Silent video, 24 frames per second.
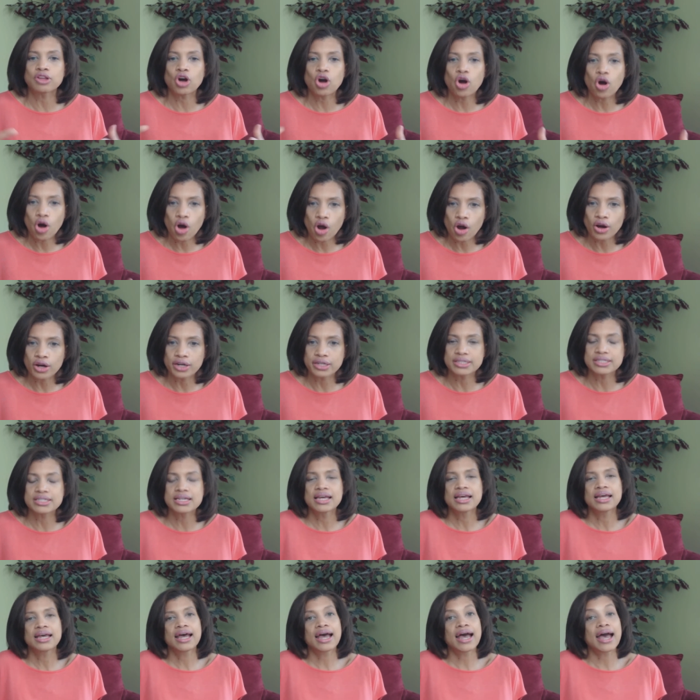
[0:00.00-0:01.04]
the heart
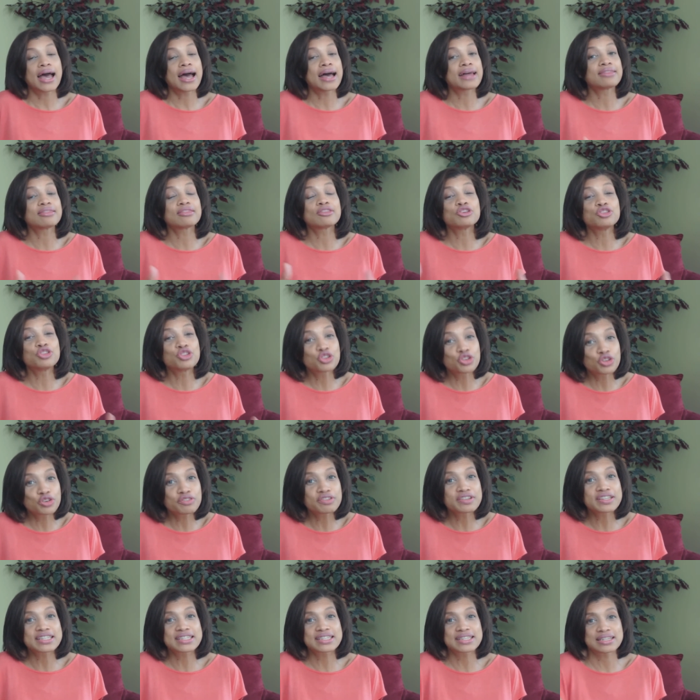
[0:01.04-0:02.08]
and the
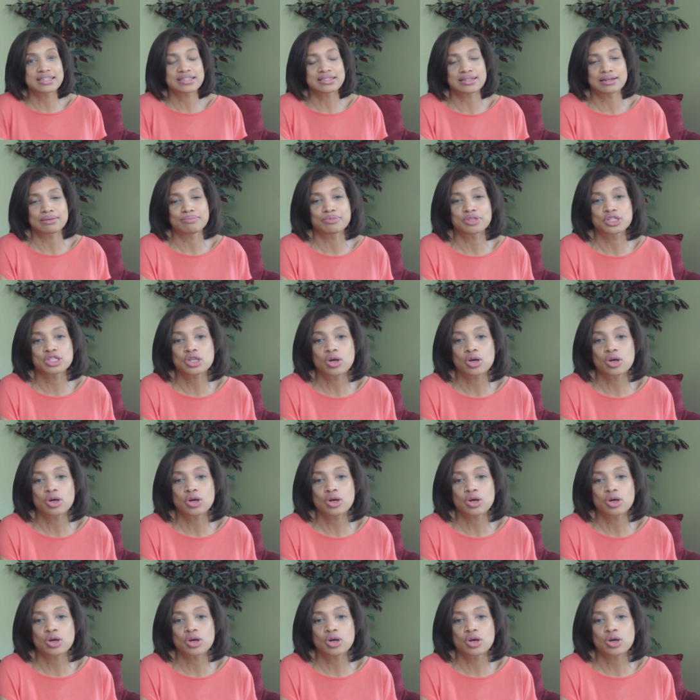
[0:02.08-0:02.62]
nervous system.